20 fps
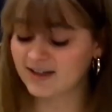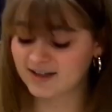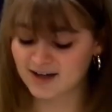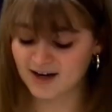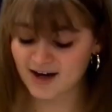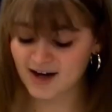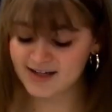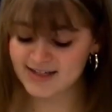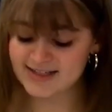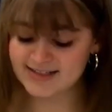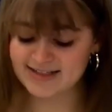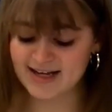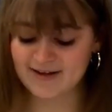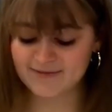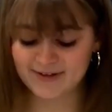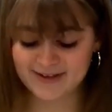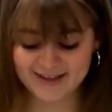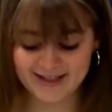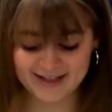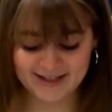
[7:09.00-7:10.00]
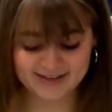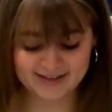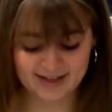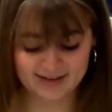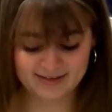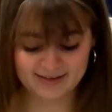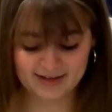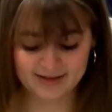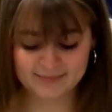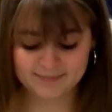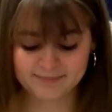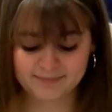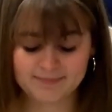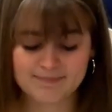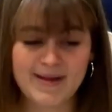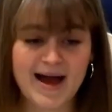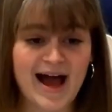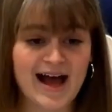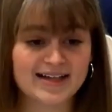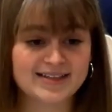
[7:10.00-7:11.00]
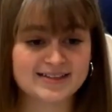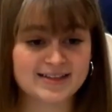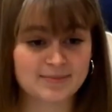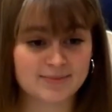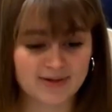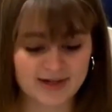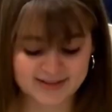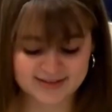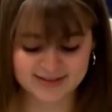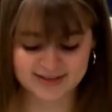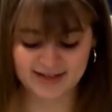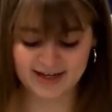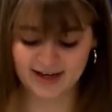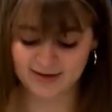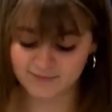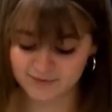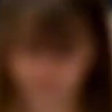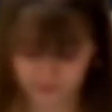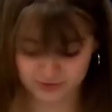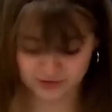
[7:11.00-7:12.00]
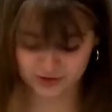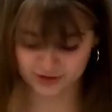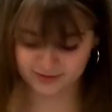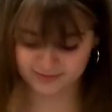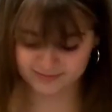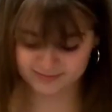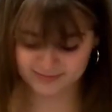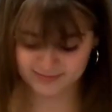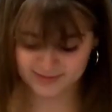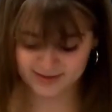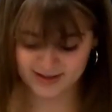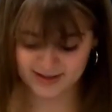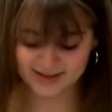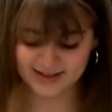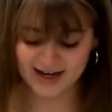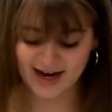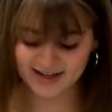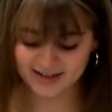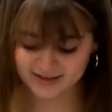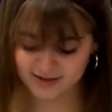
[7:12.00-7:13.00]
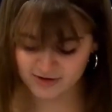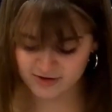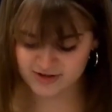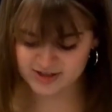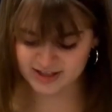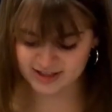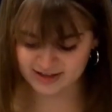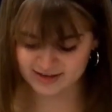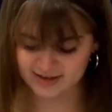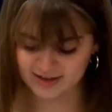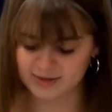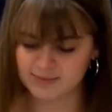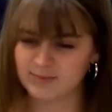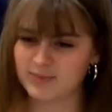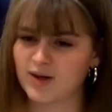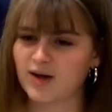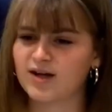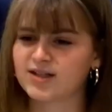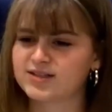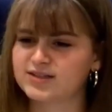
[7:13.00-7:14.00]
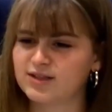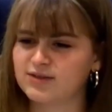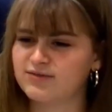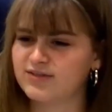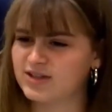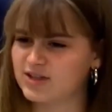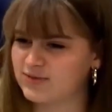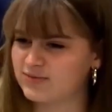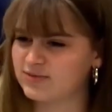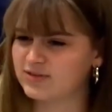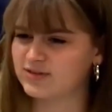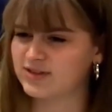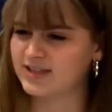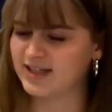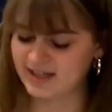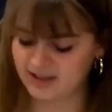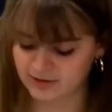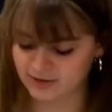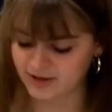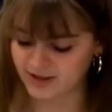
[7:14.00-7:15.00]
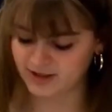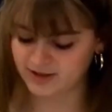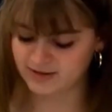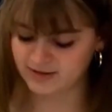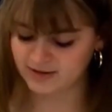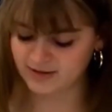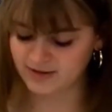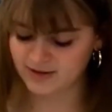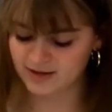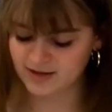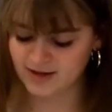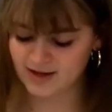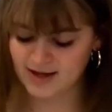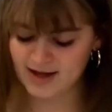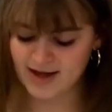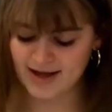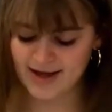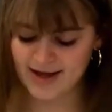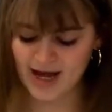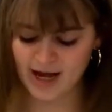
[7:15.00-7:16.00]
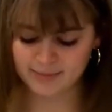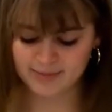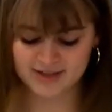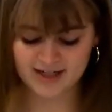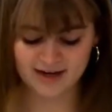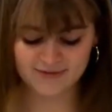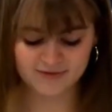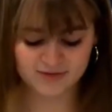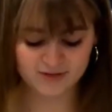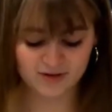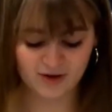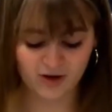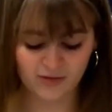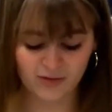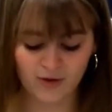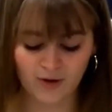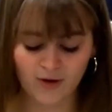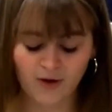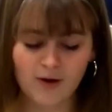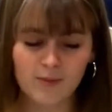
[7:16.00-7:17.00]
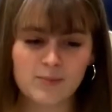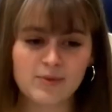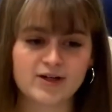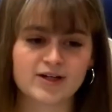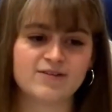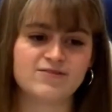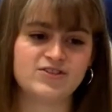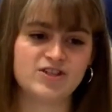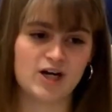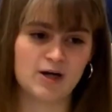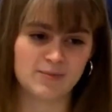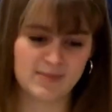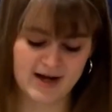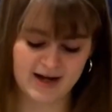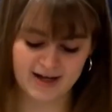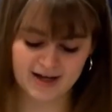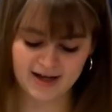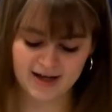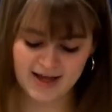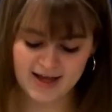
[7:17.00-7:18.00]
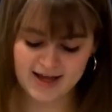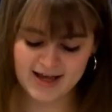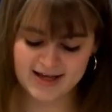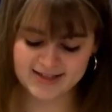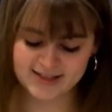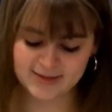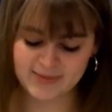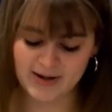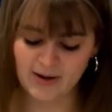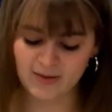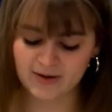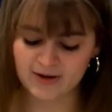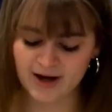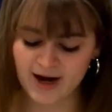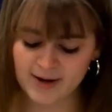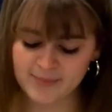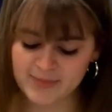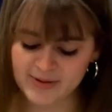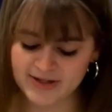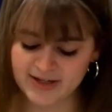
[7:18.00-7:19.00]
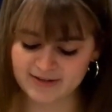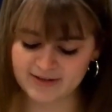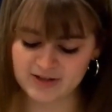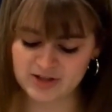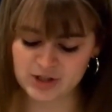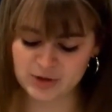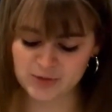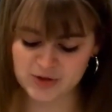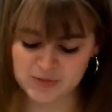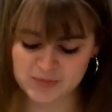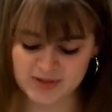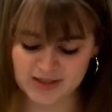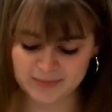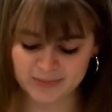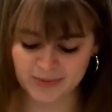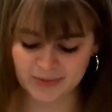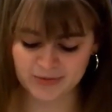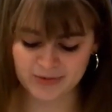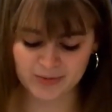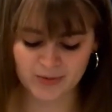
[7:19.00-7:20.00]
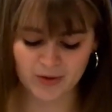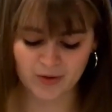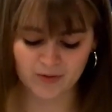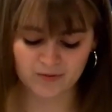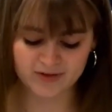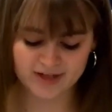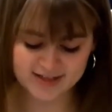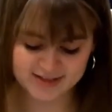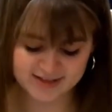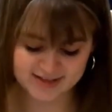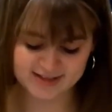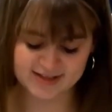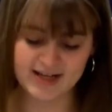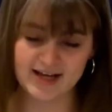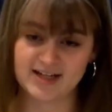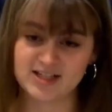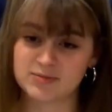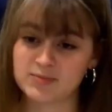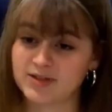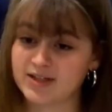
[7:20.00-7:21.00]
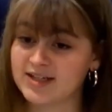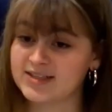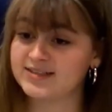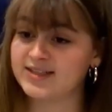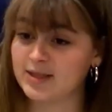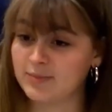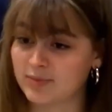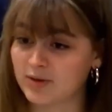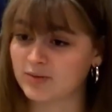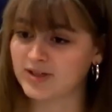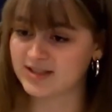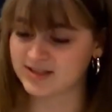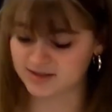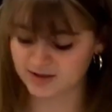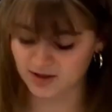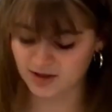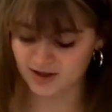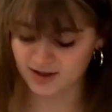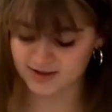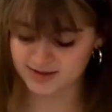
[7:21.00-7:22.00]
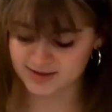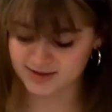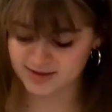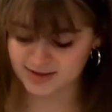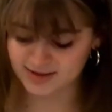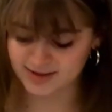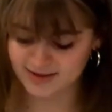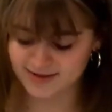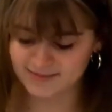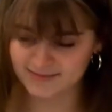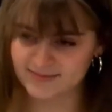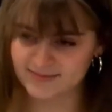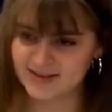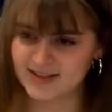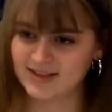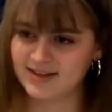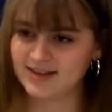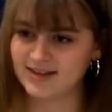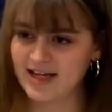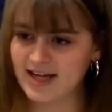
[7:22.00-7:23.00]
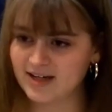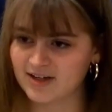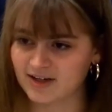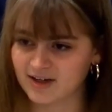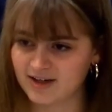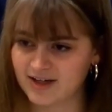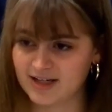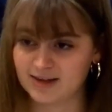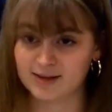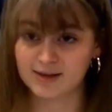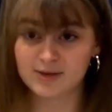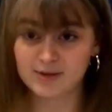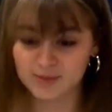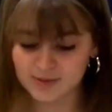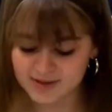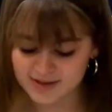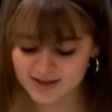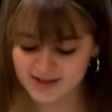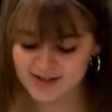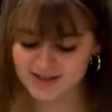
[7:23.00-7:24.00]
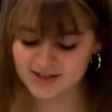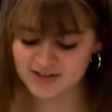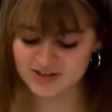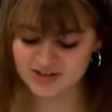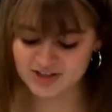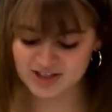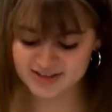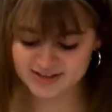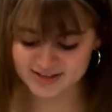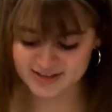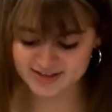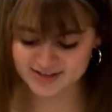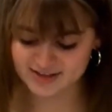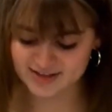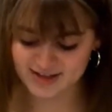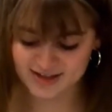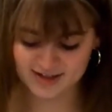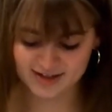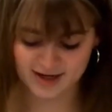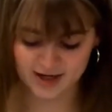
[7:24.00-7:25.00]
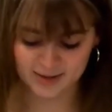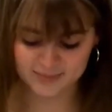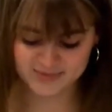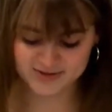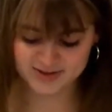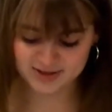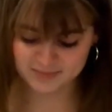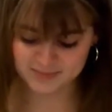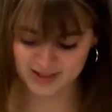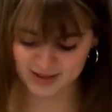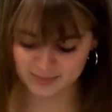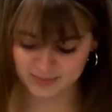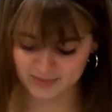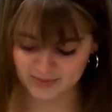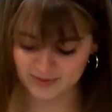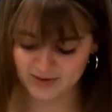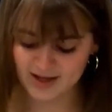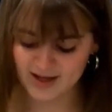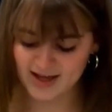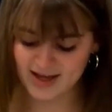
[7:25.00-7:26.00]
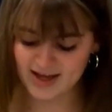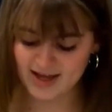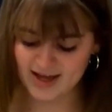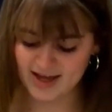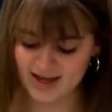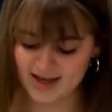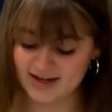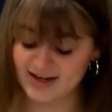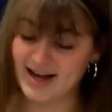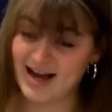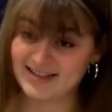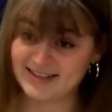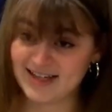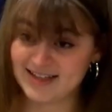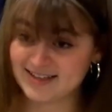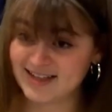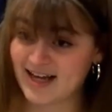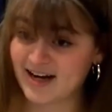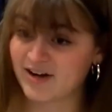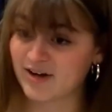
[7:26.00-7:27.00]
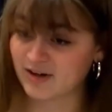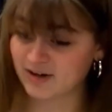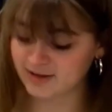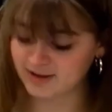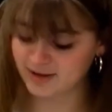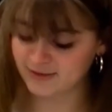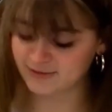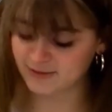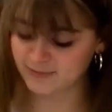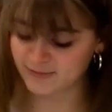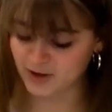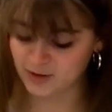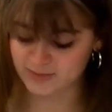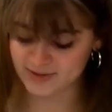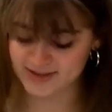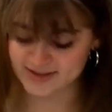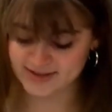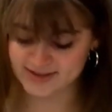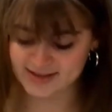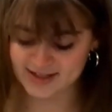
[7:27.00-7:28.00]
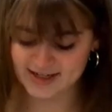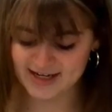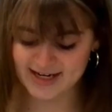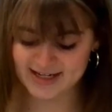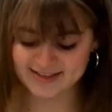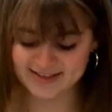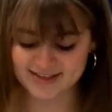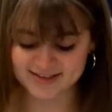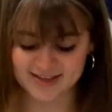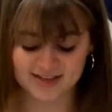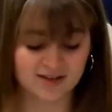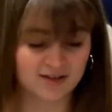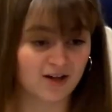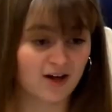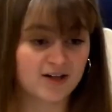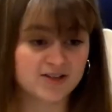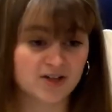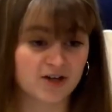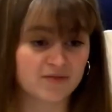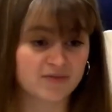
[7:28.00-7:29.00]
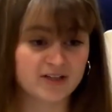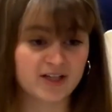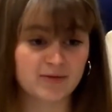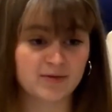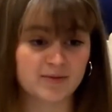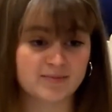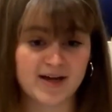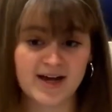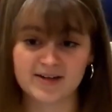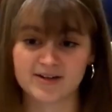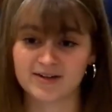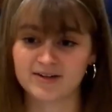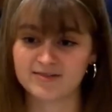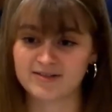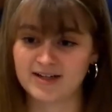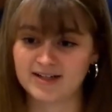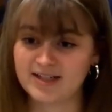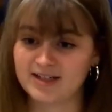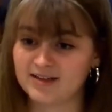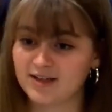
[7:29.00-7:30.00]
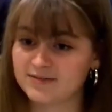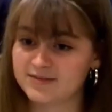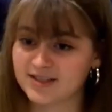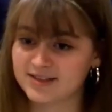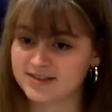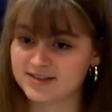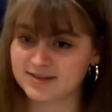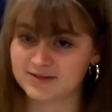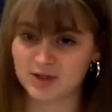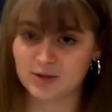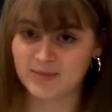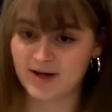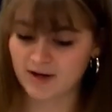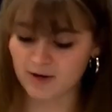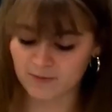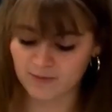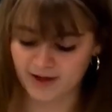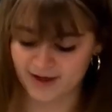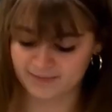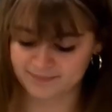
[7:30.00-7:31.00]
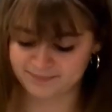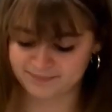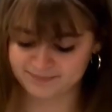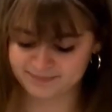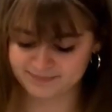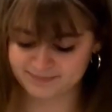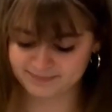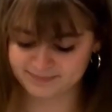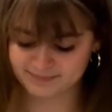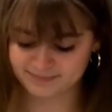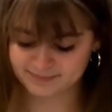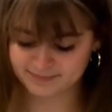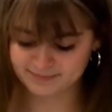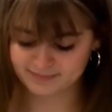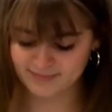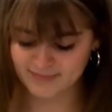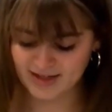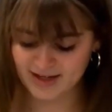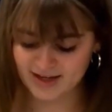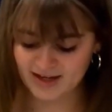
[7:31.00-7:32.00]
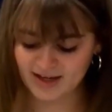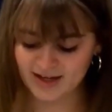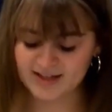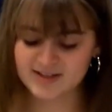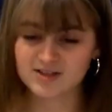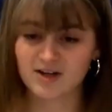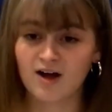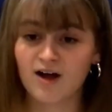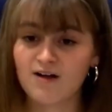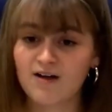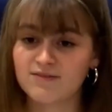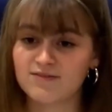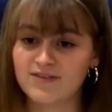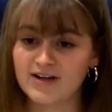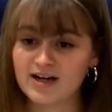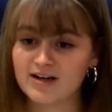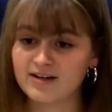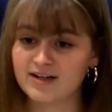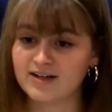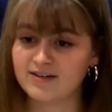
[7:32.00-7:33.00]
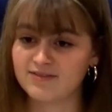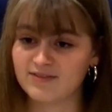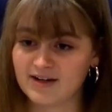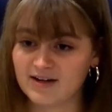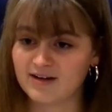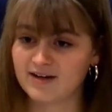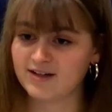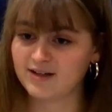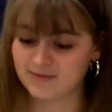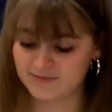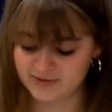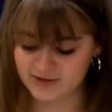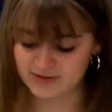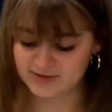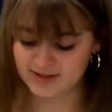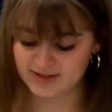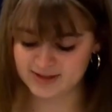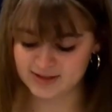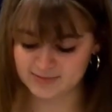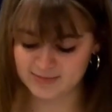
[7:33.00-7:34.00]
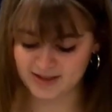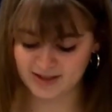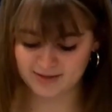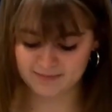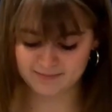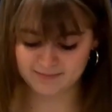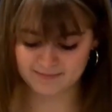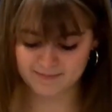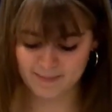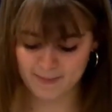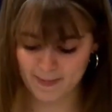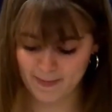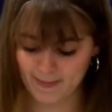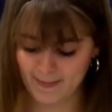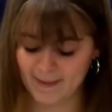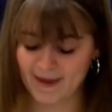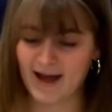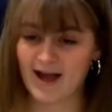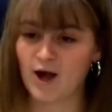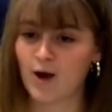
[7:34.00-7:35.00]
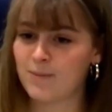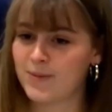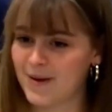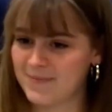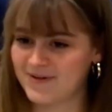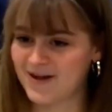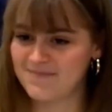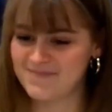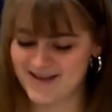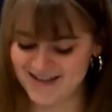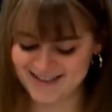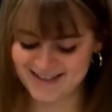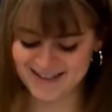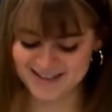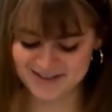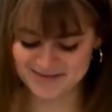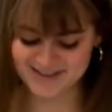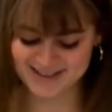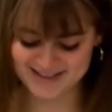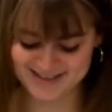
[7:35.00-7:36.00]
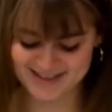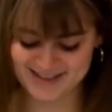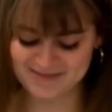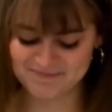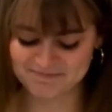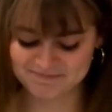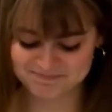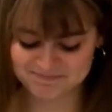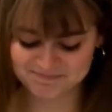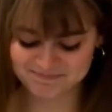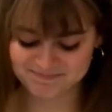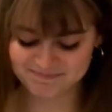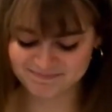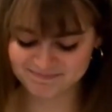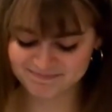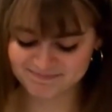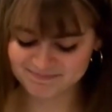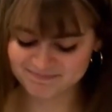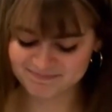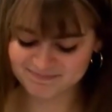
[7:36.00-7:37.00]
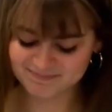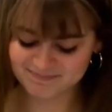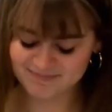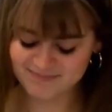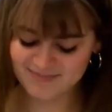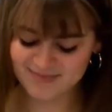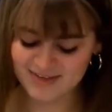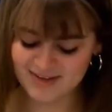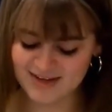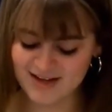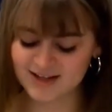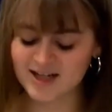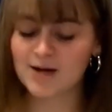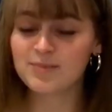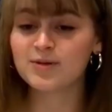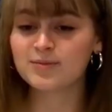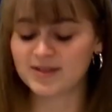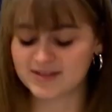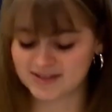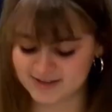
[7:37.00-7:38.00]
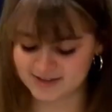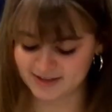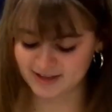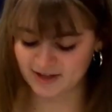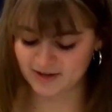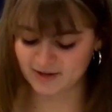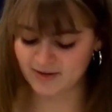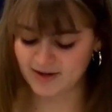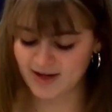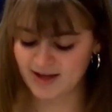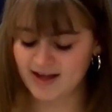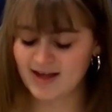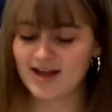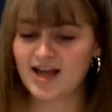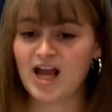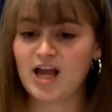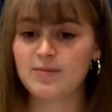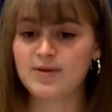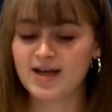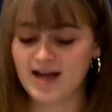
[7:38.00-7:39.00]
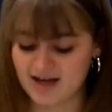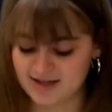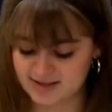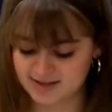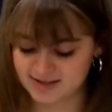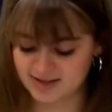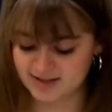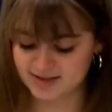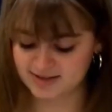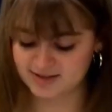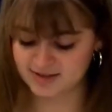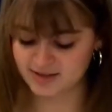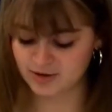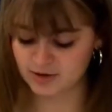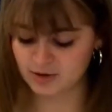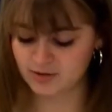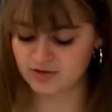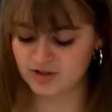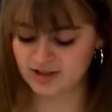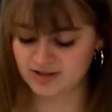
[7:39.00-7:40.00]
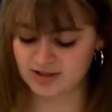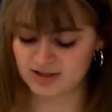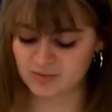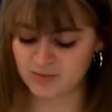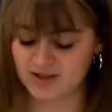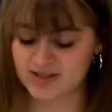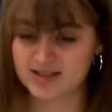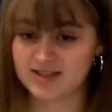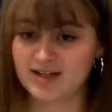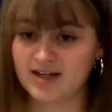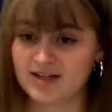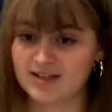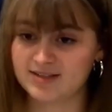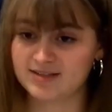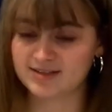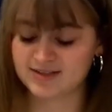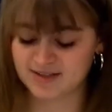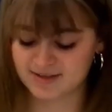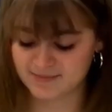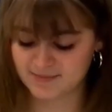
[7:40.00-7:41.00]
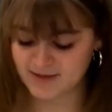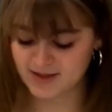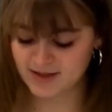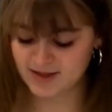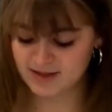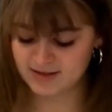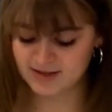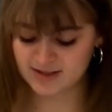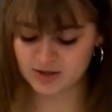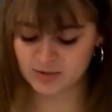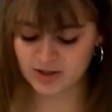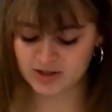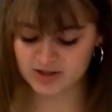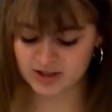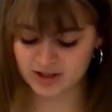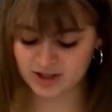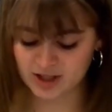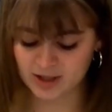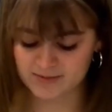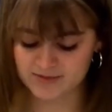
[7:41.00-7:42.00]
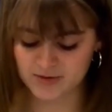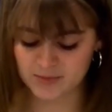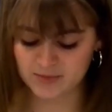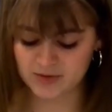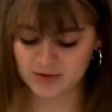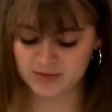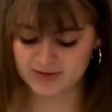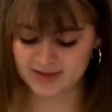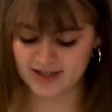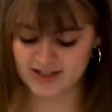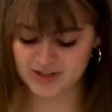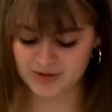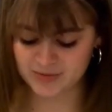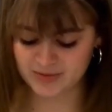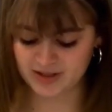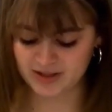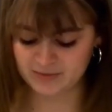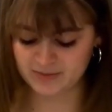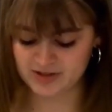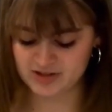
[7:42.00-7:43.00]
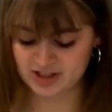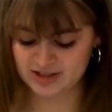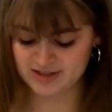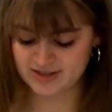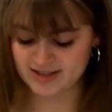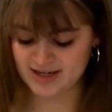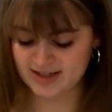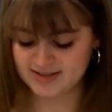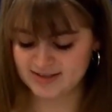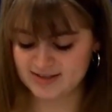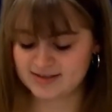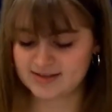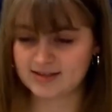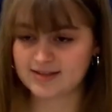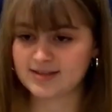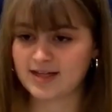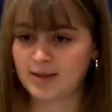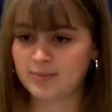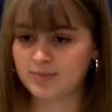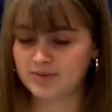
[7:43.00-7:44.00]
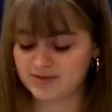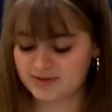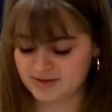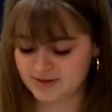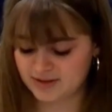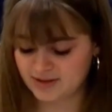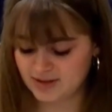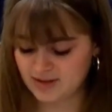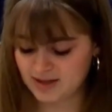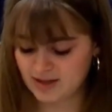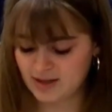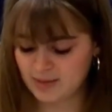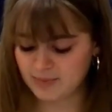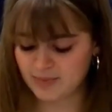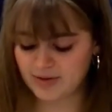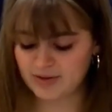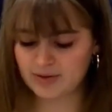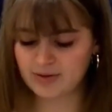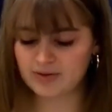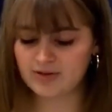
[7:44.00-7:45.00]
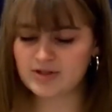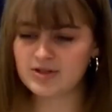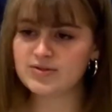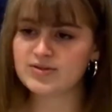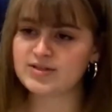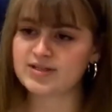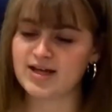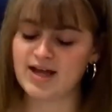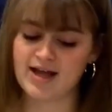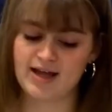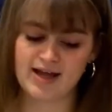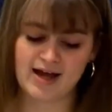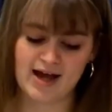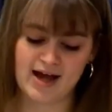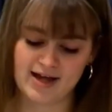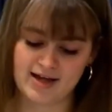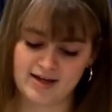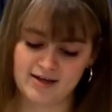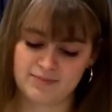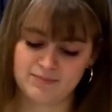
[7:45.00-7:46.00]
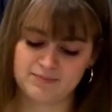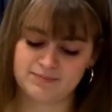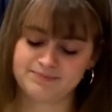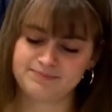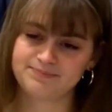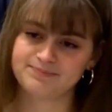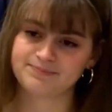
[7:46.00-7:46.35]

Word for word: God is everything and nothing, past and present and future, kind and understanding, but also vengeful and angry. I mean, after all, the whole book of Jeremiah is about God putting the Jewish people through horrendous things because they broke his laws. Then later, in Luke, Jesus comes to the people, and as I cited earlier from Romans, he says that laws aren't really what matter, and he loves us no matter what. It's all very, very confusing to me. I hope I'm not making you dizzy. A couple months ago, Amy asked us who Jesus was to us. This question comes from Luke 9:20 when Jesus asked his disciples, "But who do you say I am?"